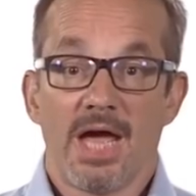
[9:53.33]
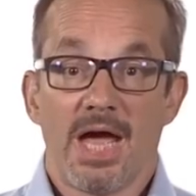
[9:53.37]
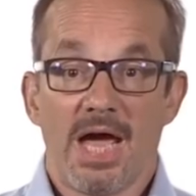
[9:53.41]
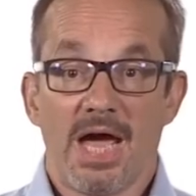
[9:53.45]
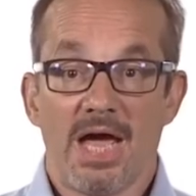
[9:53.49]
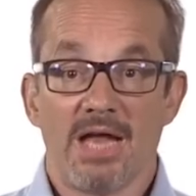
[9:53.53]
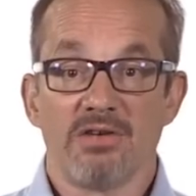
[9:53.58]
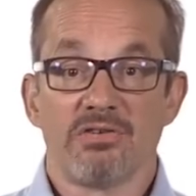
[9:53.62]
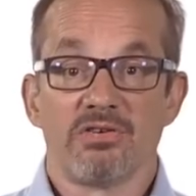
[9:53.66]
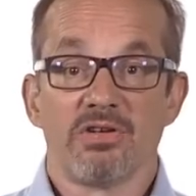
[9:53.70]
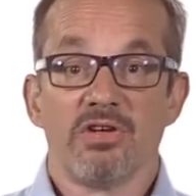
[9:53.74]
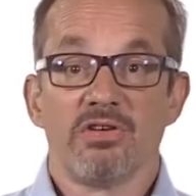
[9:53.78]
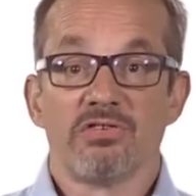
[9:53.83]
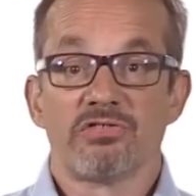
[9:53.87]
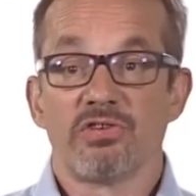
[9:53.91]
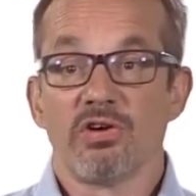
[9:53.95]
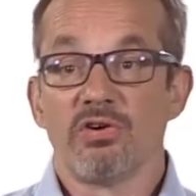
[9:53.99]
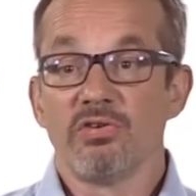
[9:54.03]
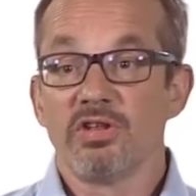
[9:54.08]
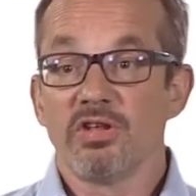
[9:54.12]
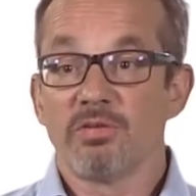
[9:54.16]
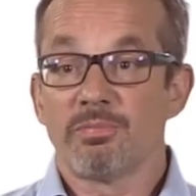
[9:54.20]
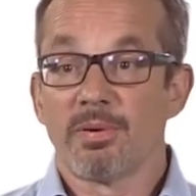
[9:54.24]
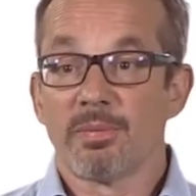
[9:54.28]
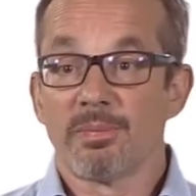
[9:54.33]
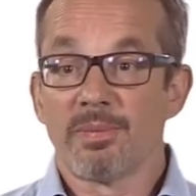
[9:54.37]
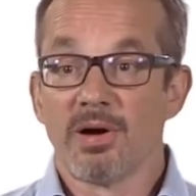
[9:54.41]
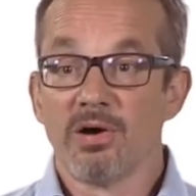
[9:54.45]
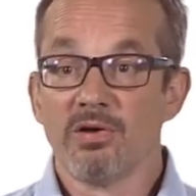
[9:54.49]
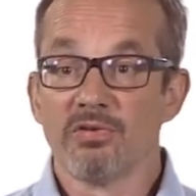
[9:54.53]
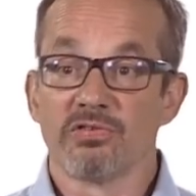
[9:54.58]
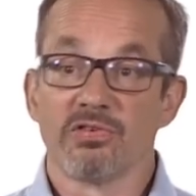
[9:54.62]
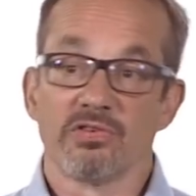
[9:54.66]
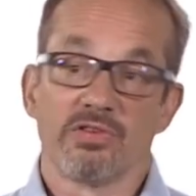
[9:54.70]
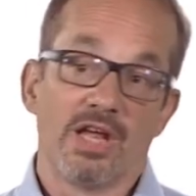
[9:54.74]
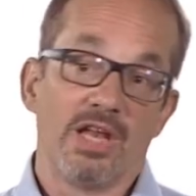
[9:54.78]
And so the
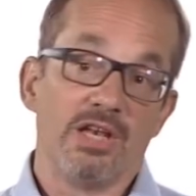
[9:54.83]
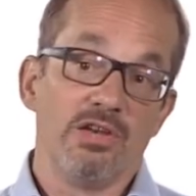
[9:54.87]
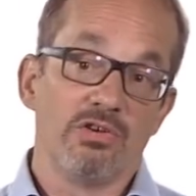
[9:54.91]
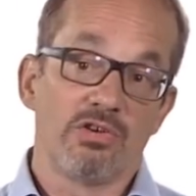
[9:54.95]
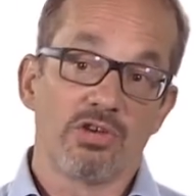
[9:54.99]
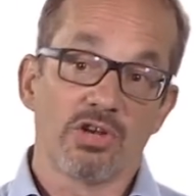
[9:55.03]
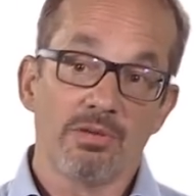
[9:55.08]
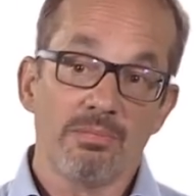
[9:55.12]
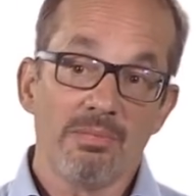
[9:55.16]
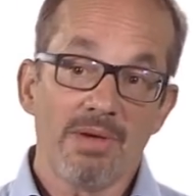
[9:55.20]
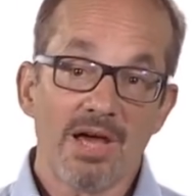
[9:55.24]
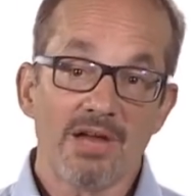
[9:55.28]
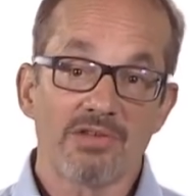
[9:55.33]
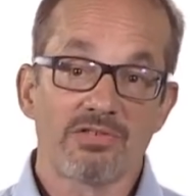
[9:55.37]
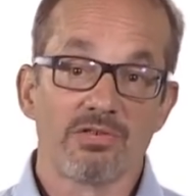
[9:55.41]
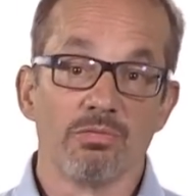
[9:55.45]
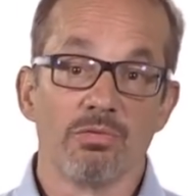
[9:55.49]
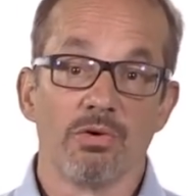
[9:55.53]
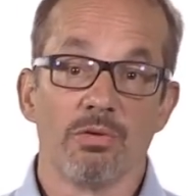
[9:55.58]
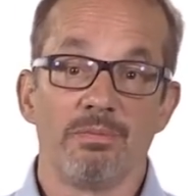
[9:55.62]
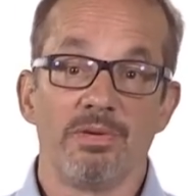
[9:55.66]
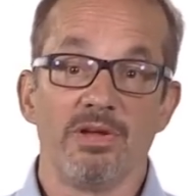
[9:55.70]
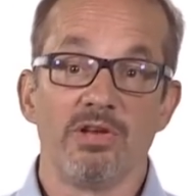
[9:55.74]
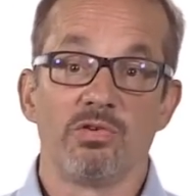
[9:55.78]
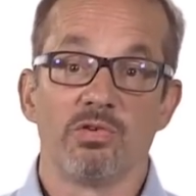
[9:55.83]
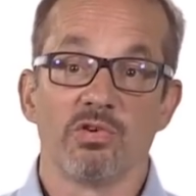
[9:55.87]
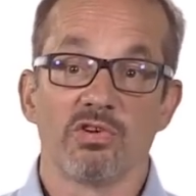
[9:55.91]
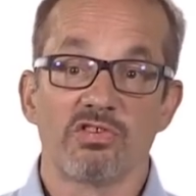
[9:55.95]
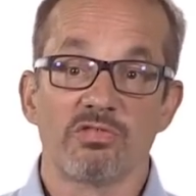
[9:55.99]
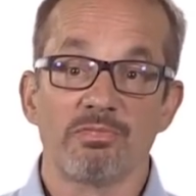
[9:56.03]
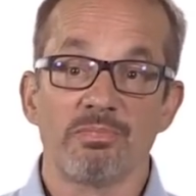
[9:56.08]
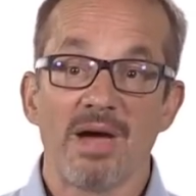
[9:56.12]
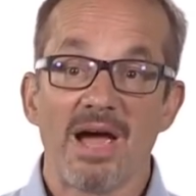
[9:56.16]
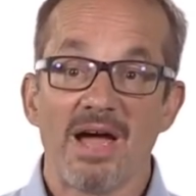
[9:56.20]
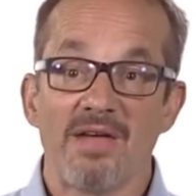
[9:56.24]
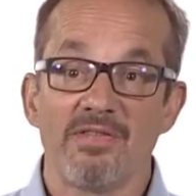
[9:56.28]
proposal then, you can imagine, would be to
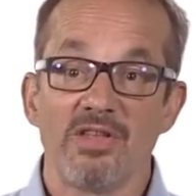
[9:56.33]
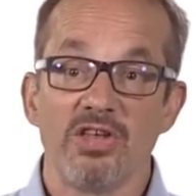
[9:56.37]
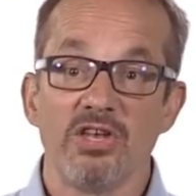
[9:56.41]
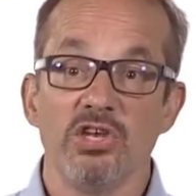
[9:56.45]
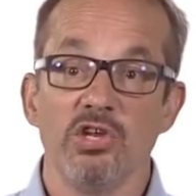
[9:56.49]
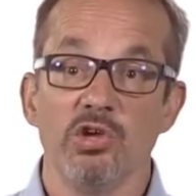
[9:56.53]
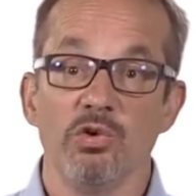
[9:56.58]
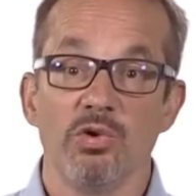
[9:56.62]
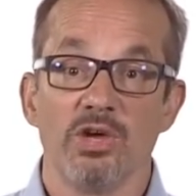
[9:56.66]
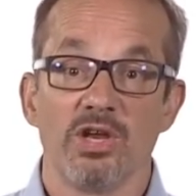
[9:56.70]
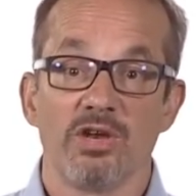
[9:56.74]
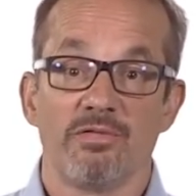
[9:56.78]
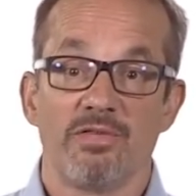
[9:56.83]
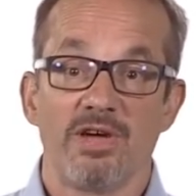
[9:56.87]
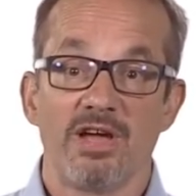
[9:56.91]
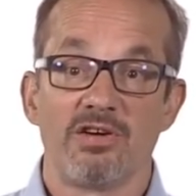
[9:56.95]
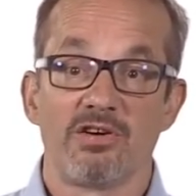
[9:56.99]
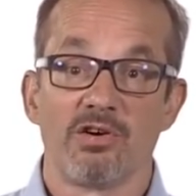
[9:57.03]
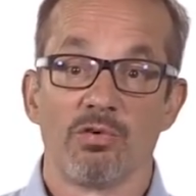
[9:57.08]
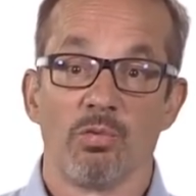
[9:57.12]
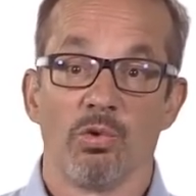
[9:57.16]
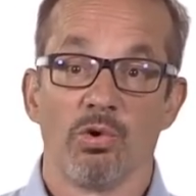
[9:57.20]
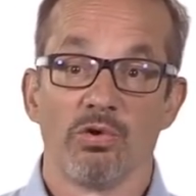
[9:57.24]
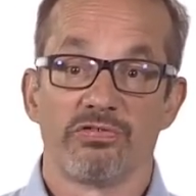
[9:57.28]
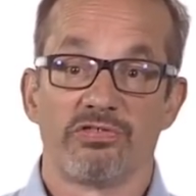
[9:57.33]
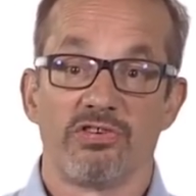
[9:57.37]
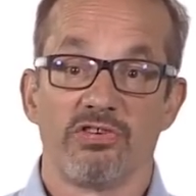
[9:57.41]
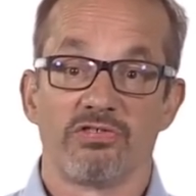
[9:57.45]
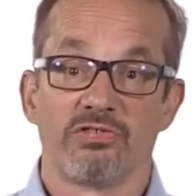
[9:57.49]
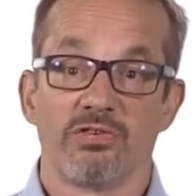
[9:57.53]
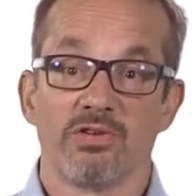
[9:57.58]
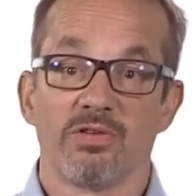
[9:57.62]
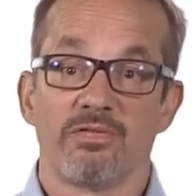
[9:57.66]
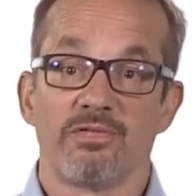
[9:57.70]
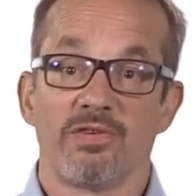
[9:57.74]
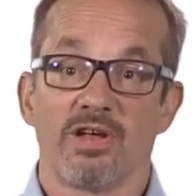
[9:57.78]
expand the new Innovator Award
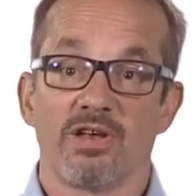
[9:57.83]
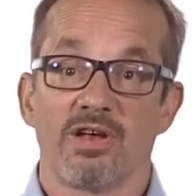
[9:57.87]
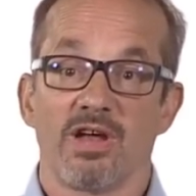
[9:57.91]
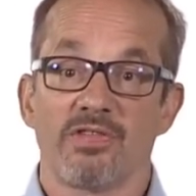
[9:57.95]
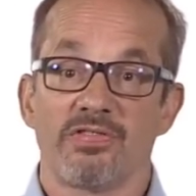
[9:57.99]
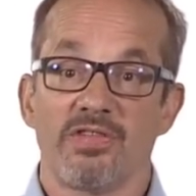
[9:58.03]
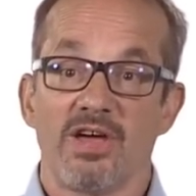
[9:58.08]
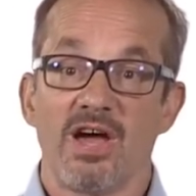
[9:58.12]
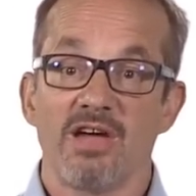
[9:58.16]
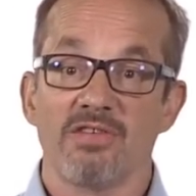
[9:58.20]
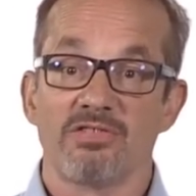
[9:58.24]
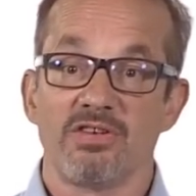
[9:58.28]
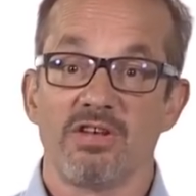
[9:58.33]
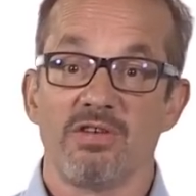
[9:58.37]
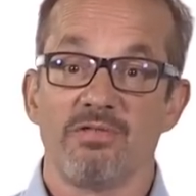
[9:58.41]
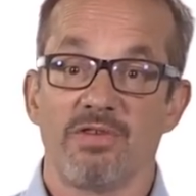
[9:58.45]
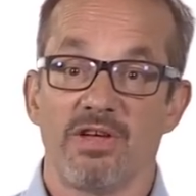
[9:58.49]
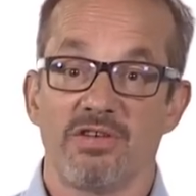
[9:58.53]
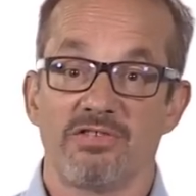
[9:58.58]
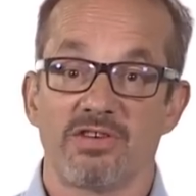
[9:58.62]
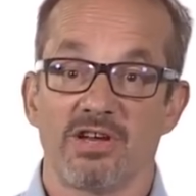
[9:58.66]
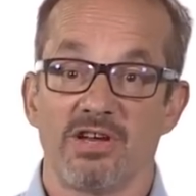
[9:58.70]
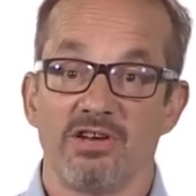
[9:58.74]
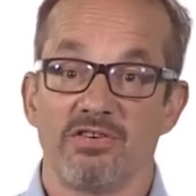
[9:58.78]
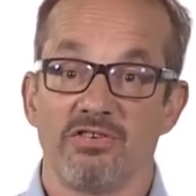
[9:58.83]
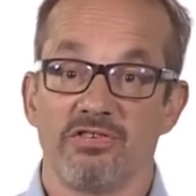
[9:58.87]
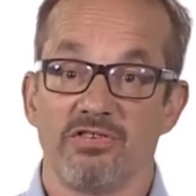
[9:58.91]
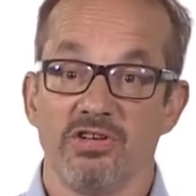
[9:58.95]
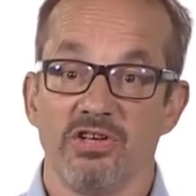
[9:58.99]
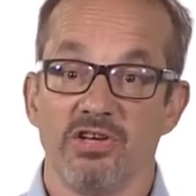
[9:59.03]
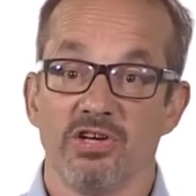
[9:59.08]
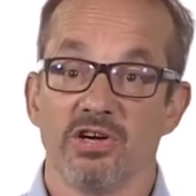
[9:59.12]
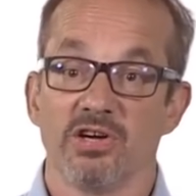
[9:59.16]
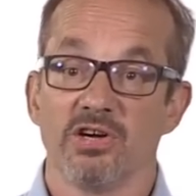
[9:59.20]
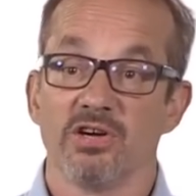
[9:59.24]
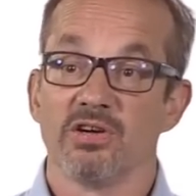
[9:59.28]
system to fund one thousand investigators
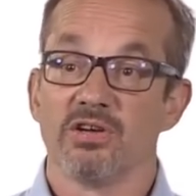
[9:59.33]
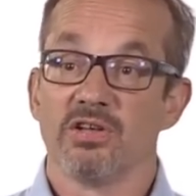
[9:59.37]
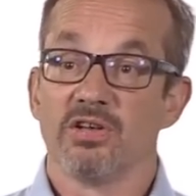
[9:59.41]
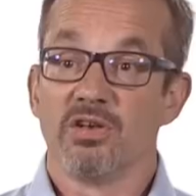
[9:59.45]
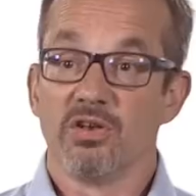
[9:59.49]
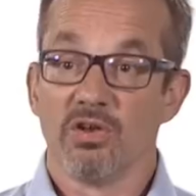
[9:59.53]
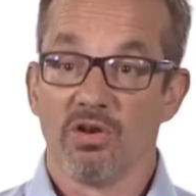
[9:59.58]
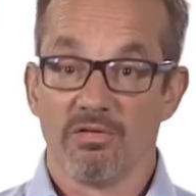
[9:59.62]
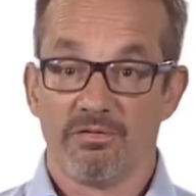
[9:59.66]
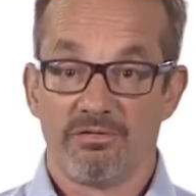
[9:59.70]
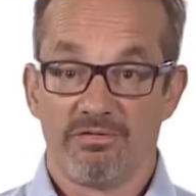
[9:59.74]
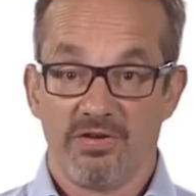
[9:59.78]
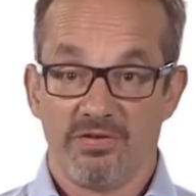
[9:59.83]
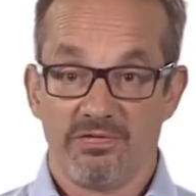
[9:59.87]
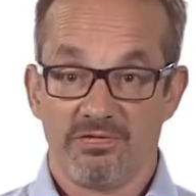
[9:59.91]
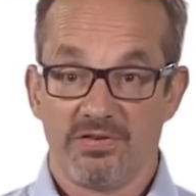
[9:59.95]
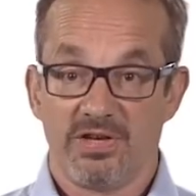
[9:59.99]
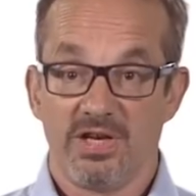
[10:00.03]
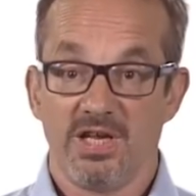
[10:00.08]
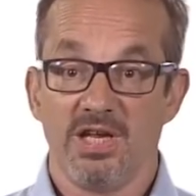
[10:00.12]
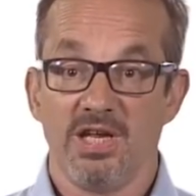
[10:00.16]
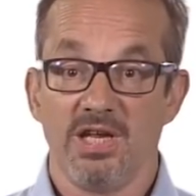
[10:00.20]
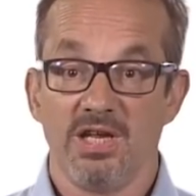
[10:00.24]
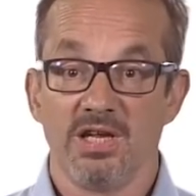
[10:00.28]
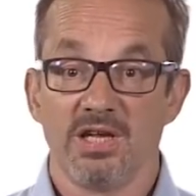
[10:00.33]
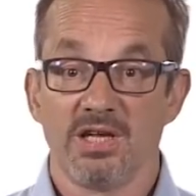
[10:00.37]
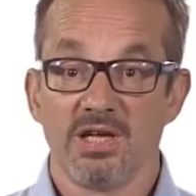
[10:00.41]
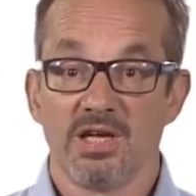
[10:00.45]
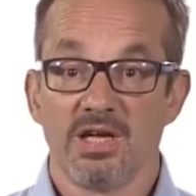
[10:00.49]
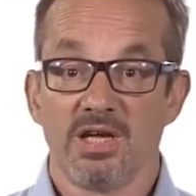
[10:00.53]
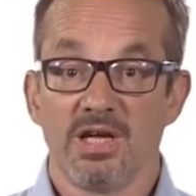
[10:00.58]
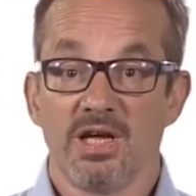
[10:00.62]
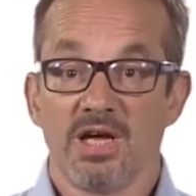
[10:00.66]
a year, not fifty,